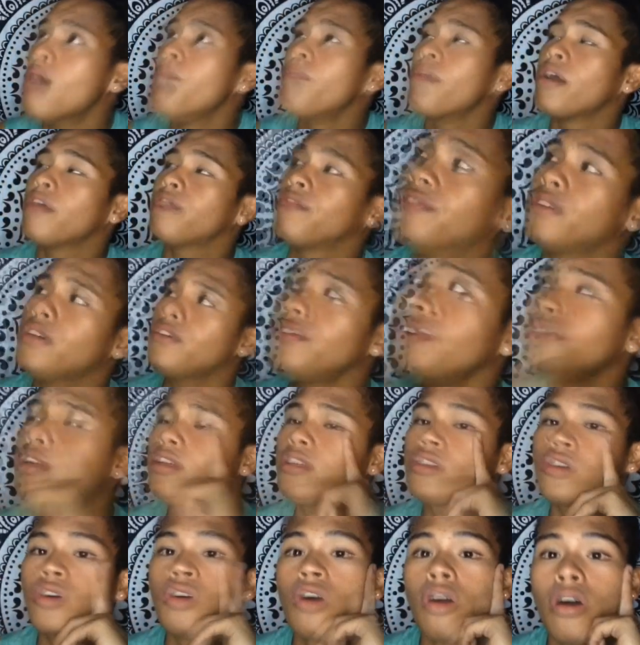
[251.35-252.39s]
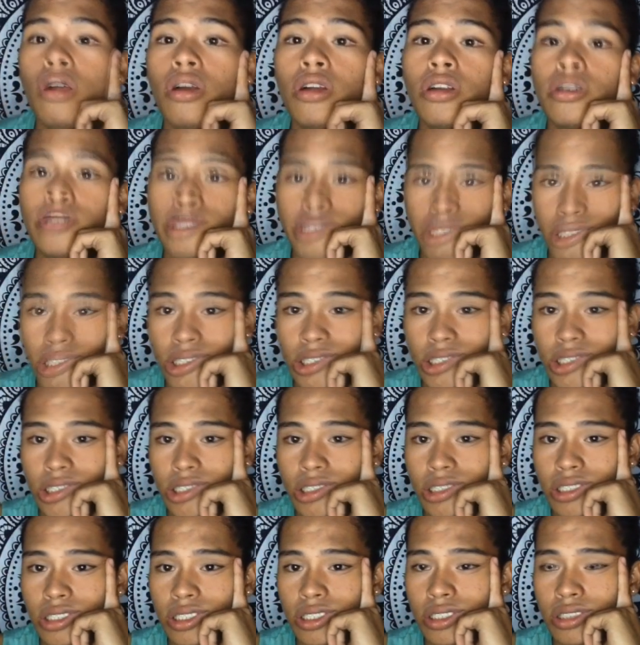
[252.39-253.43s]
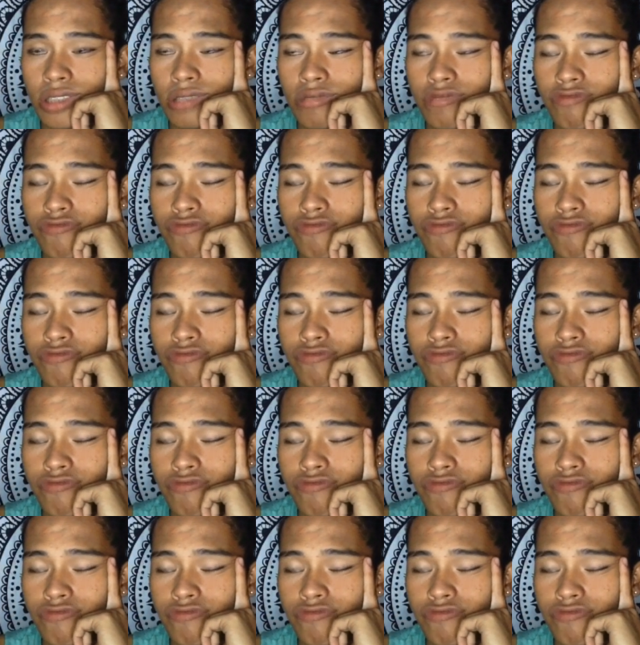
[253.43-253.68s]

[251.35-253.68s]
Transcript: My favorite color is